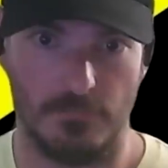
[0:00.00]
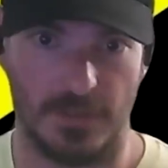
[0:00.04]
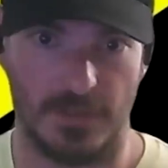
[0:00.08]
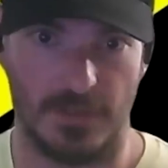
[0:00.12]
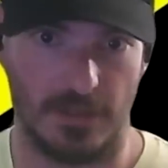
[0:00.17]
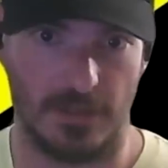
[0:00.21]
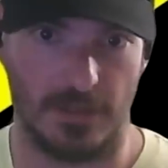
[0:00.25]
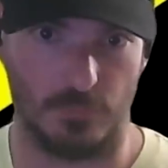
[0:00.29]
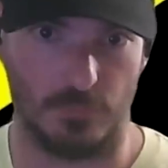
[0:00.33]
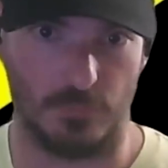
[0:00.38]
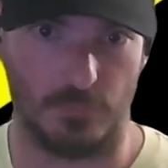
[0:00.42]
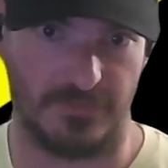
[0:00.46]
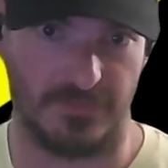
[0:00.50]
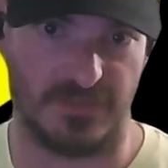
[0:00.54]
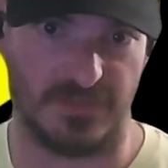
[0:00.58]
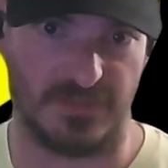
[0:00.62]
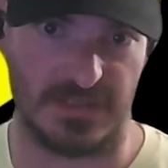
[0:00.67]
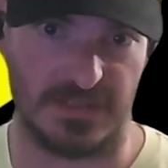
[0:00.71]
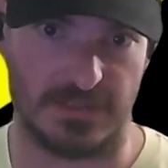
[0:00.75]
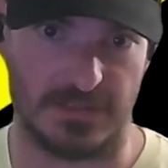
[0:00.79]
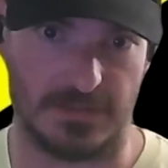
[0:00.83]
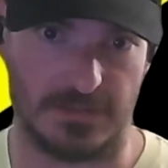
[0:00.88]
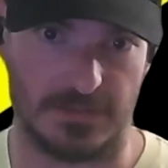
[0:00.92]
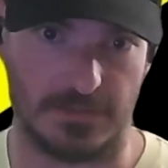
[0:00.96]
But with
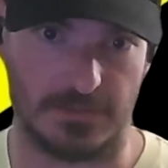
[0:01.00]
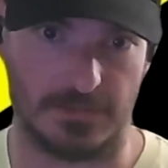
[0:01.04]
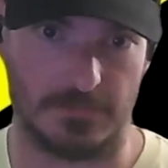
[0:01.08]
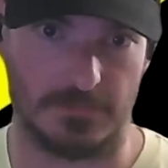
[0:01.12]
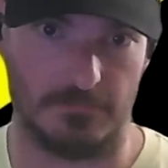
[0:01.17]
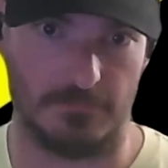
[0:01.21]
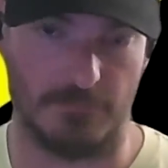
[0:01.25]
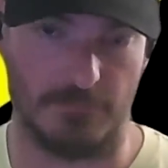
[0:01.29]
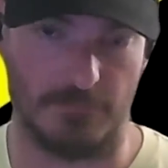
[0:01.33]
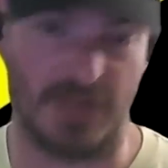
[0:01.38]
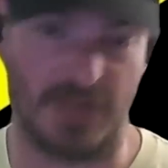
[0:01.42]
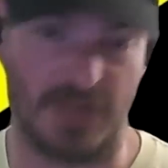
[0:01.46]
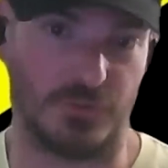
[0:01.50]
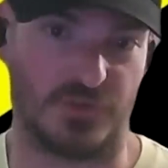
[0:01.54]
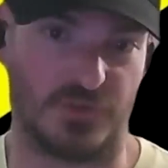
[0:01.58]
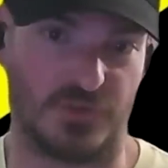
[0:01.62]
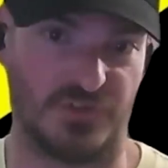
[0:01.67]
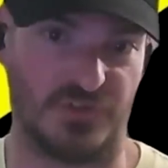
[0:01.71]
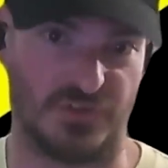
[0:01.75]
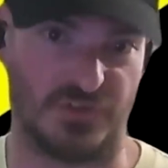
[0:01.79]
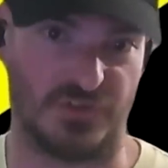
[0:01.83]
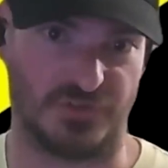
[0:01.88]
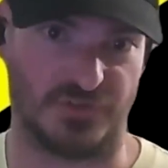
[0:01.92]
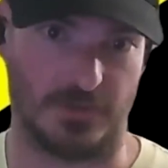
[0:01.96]
the metric
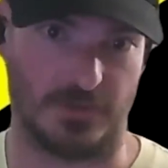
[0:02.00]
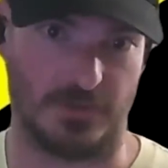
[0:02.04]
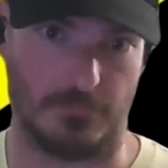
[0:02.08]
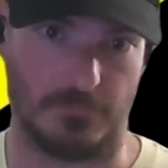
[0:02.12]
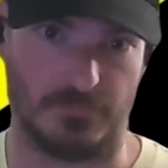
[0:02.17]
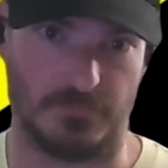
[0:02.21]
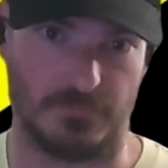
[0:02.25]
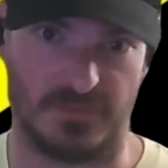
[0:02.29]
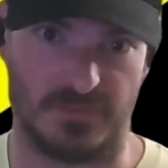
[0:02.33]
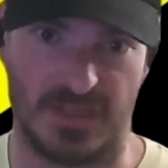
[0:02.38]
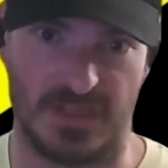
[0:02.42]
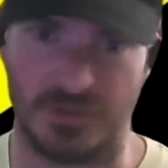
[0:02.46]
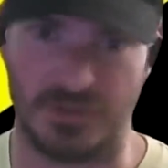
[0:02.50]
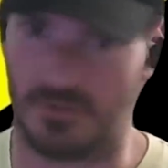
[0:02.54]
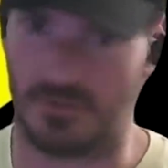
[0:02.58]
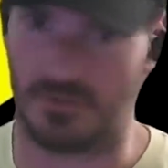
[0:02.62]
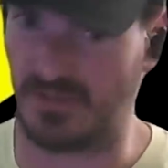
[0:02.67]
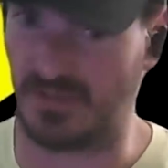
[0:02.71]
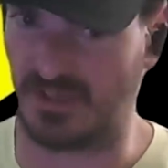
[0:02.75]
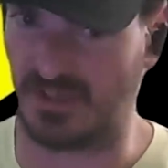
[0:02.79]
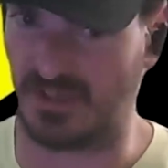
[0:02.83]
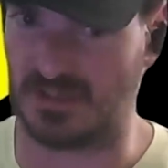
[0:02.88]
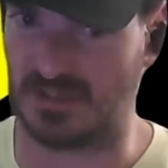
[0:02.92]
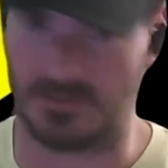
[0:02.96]
system, then you're
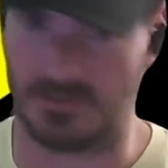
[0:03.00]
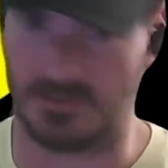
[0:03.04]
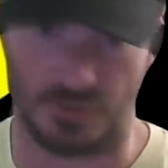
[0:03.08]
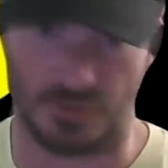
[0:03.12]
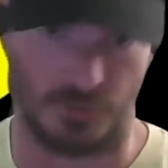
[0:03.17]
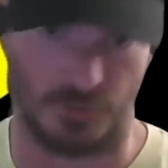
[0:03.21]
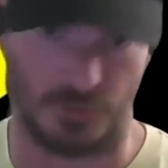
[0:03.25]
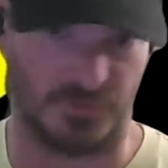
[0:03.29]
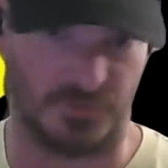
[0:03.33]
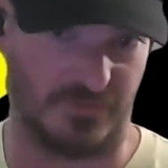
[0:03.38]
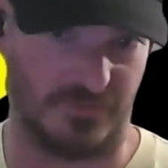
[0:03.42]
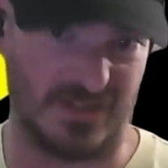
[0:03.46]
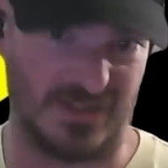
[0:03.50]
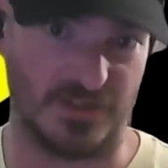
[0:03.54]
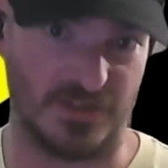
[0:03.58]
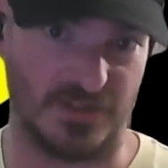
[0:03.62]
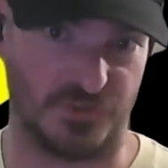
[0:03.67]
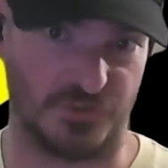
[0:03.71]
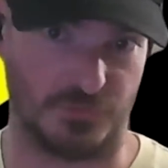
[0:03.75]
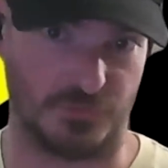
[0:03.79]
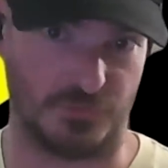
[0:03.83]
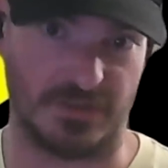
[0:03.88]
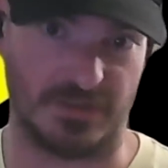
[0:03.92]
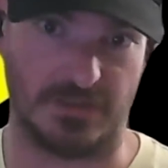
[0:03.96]
thinking in terms of
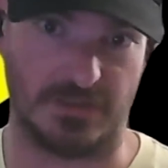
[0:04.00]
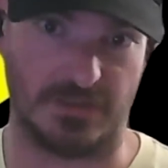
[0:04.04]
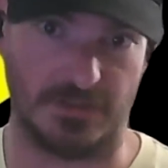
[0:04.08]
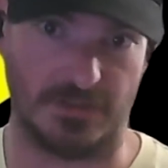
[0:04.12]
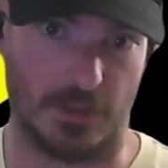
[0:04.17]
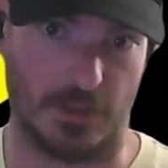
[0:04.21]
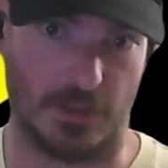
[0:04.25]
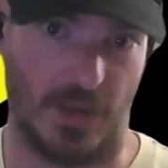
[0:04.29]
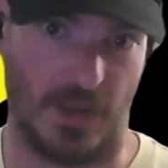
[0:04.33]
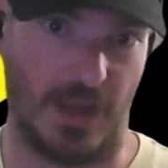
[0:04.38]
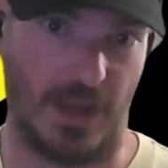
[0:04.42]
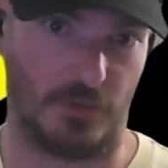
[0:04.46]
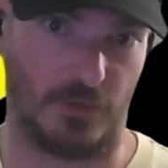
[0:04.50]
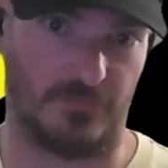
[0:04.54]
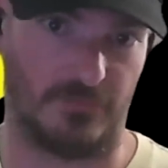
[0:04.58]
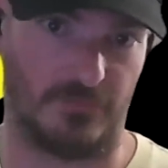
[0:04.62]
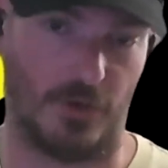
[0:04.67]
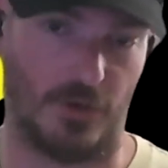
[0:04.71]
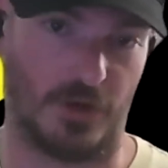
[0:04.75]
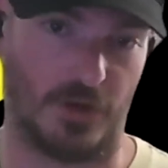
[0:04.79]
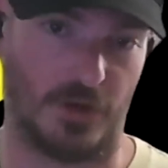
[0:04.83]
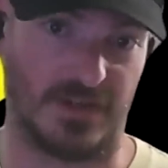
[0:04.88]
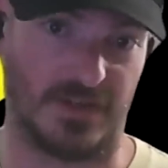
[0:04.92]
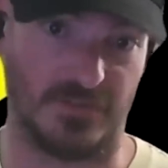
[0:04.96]
industry. You know, how
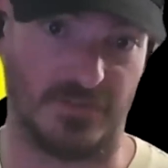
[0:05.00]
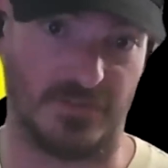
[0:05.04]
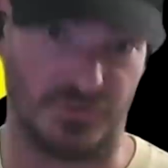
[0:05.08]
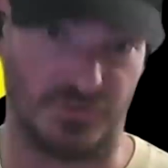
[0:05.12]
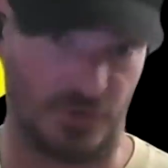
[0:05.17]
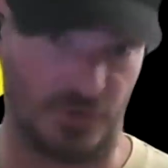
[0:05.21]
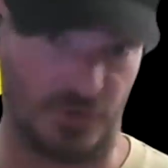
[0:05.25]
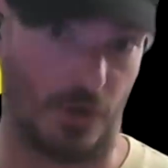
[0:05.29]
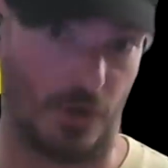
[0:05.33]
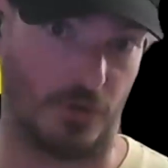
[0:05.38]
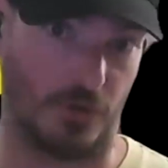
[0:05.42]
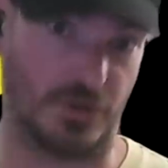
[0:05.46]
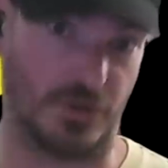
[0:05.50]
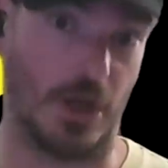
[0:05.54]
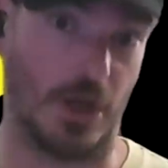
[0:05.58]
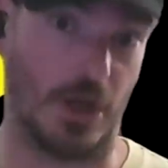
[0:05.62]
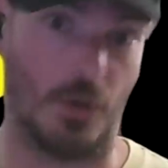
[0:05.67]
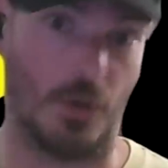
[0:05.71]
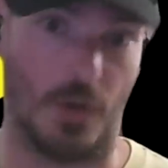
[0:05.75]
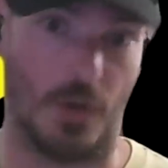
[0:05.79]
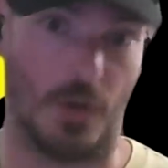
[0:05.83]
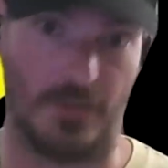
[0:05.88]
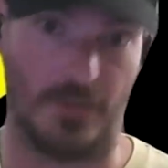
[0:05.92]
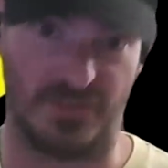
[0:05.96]
far can this car
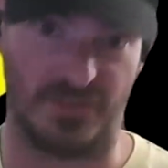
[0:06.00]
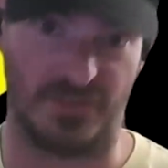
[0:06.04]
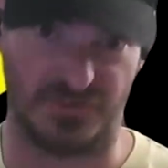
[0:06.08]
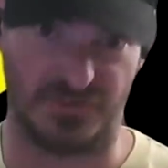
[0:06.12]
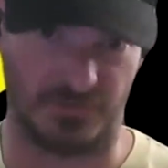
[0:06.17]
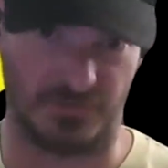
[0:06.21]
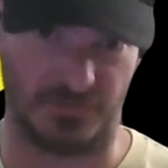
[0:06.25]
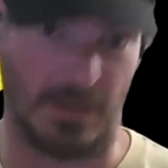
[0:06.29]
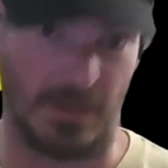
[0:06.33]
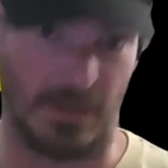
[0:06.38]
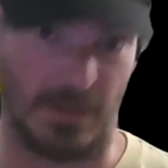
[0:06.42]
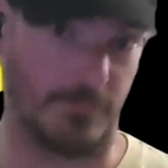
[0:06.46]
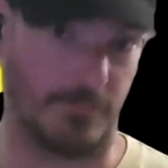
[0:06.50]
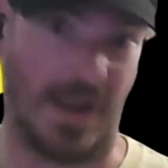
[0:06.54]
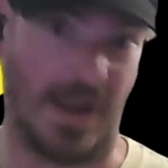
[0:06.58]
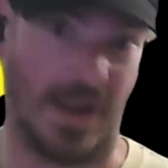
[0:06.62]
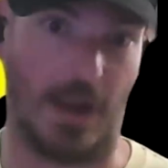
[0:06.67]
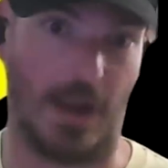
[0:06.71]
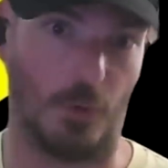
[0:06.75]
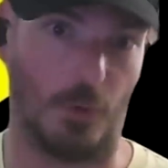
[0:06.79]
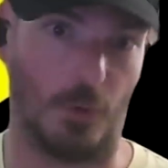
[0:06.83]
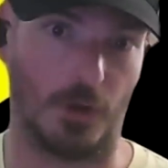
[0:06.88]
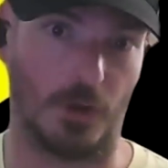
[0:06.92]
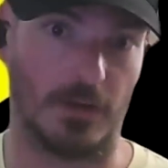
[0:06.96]
go on this amount of
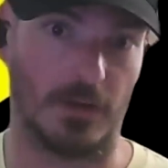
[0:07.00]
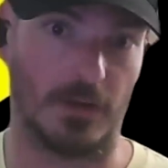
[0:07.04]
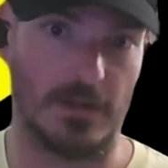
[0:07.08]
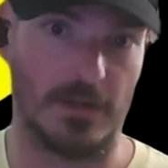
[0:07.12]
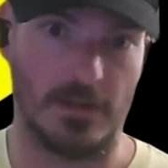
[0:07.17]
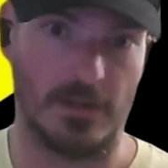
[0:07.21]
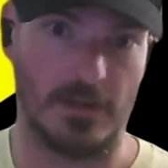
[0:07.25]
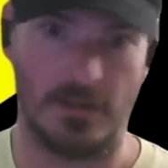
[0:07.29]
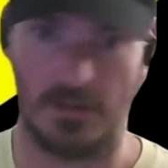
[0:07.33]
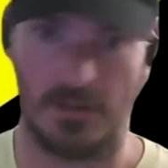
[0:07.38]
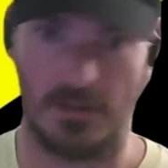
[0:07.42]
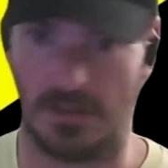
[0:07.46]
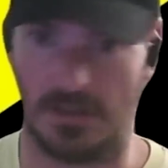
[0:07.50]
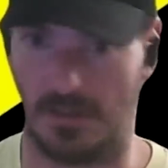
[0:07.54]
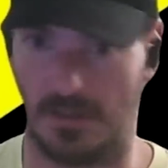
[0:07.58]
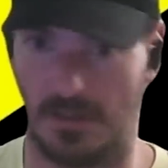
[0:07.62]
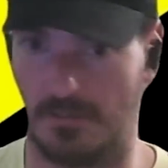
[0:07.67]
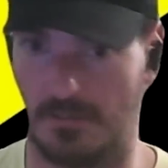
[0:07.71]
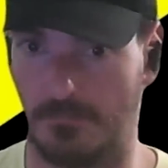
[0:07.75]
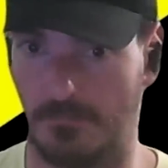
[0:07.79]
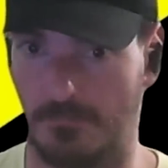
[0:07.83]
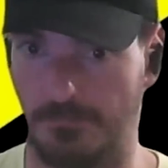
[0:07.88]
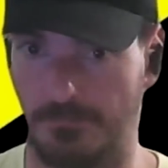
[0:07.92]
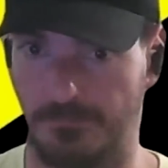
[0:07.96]
power? Mm.
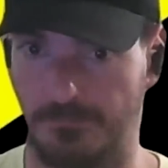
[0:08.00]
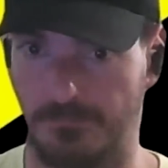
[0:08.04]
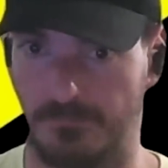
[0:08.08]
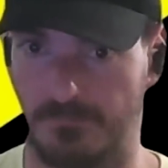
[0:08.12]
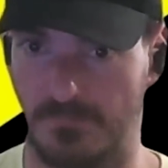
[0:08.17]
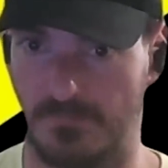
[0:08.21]
Uh,